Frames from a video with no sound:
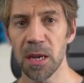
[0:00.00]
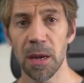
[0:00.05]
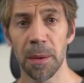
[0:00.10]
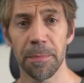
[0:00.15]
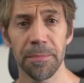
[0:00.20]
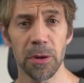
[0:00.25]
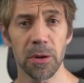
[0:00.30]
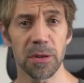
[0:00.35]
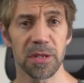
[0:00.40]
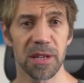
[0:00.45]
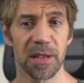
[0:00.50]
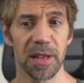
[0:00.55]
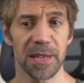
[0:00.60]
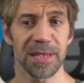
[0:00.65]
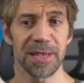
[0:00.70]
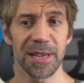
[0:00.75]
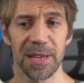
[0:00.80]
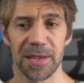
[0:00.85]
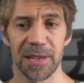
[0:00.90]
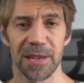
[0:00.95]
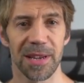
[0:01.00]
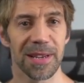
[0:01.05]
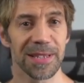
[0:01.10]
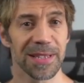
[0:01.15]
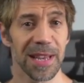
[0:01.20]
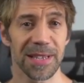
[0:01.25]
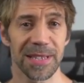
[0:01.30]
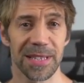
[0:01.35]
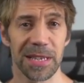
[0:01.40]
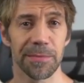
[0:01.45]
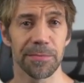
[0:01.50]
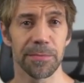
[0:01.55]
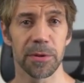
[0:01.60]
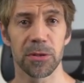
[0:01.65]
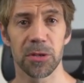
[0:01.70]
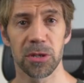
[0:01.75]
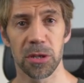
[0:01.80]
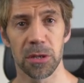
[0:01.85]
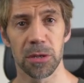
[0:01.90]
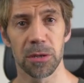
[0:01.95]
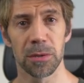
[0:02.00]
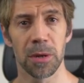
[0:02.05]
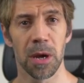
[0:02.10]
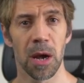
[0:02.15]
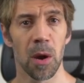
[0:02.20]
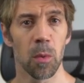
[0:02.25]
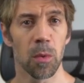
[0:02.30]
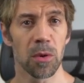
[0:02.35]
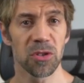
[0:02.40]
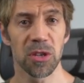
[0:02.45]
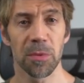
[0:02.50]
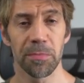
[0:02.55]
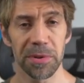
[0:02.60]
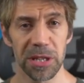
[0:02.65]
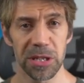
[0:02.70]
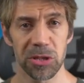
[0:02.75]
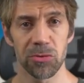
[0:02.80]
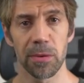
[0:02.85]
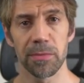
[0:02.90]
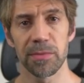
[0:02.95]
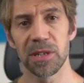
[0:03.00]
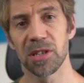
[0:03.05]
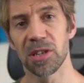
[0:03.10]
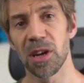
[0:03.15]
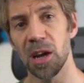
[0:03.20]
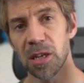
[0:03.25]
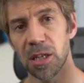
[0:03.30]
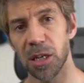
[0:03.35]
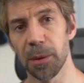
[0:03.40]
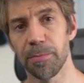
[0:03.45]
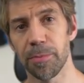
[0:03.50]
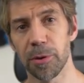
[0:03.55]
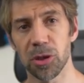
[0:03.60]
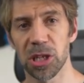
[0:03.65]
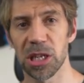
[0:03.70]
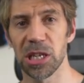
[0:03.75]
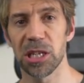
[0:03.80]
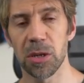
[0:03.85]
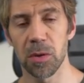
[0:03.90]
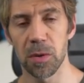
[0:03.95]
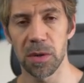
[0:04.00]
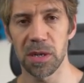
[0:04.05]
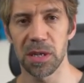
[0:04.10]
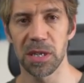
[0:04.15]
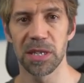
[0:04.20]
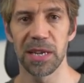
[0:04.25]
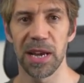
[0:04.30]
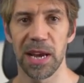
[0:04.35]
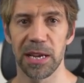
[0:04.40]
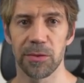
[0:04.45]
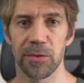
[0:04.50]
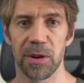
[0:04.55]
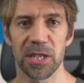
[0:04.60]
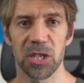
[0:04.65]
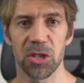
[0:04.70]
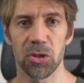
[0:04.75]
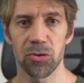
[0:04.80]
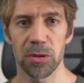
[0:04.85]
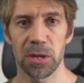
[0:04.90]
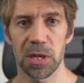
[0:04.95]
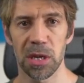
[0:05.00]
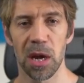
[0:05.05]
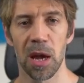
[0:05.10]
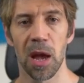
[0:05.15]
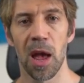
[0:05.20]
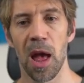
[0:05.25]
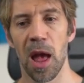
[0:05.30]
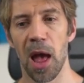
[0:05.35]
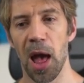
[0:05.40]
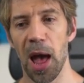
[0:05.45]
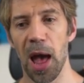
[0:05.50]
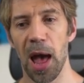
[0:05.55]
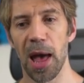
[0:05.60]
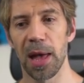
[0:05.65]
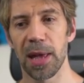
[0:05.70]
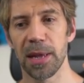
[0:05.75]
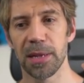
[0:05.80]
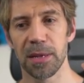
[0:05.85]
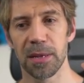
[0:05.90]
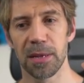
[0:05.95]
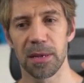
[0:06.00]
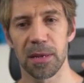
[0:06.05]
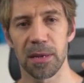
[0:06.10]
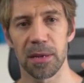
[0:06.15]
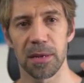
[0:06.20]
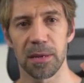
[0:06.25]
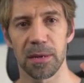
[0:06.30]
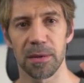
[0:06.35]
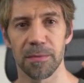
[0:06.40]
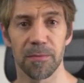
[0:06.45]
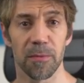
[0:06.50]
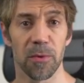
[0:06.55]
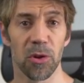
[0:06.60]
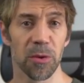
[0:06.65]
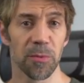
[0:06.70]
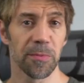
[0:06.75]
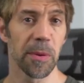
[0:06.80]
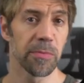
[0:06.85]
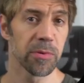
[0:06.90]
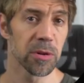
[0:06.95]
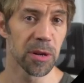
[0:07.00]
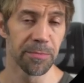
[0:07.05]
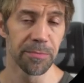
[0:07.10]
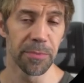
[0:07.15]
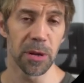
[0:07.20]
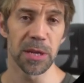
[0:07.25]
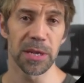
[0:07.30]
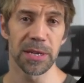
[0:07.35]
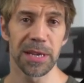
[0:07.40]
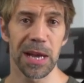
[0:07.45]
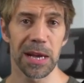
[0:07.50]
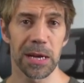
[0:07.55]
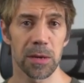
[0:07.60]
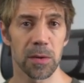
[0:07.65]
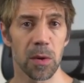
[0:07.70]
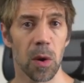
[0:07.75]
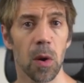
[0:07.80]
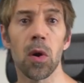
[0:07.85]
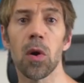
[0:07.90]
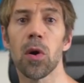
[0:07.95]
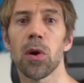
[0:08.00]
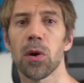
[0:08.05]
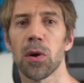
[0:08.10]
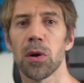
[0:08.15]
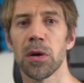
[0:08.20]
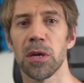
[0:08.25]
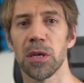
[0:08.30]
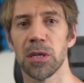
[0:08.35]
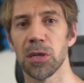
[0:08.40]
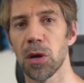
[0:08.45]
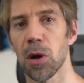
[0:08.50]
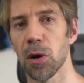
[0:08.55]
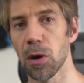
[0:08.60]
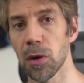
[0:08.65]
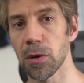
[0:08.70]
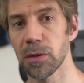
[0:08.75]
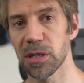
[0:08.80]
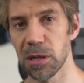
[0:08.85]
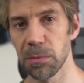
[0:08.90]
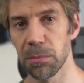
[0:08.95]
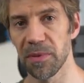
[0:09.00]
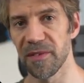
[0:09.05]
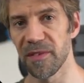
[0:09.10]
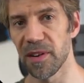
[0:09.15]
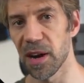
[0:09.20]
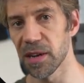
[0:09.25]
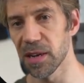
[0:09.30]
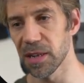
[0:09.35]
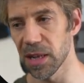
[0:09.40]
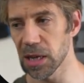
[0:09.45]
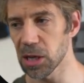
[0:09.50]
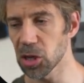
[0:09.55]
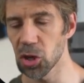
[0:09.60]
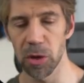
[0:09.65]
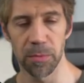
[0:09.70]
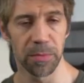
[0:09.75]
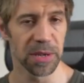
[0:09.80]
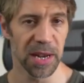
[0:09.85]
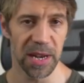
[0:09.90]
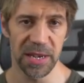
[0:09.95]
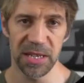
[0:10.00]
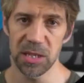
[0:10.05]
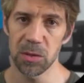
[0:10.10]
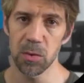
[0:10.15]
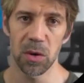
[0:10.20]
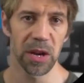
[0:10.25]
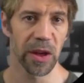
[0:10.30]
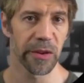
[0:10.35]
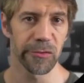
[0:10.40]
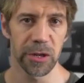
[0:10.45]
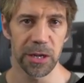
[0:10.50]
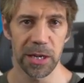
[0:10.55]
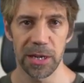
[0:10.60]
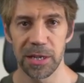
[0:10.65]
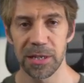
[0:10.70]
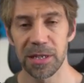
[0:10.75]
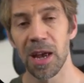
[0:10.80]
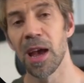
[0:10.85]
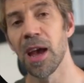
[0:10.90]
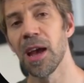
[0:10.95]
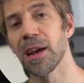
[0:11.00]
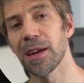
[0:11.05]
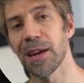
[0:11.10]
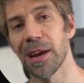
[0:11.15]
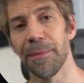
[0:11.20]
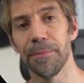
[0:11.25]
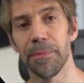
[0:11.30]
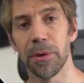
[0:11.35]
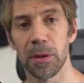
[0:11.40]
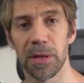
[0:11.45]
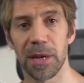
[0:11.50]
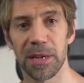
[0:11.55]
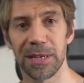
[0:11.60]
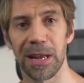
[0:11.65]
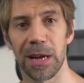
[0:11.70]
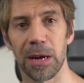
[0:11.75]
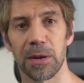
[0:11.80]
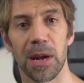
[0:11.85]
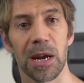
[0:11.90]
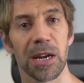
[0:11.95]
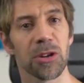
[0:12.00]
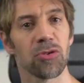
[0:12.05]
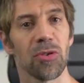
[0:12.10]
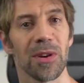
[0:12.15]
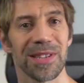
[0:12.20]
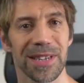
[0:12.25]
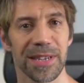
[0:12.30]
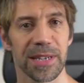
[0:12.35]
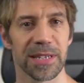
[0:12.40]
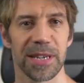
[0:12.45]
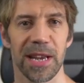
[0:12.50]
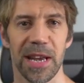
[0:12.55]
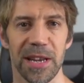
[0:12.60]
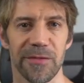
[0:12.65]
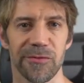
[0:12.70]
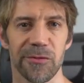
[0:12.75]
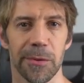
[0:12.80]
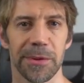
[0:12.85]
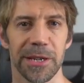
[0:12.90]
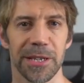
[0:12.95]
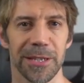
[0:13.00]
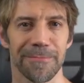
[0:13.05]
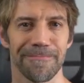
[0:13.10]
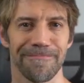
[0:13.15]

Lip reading: But that's it. It's that simple to, once you build your image, to push it to a container registry and other people can pull it down, or your hosting provider like Kubernetes, whatever it is, can pull that down and create a container from it.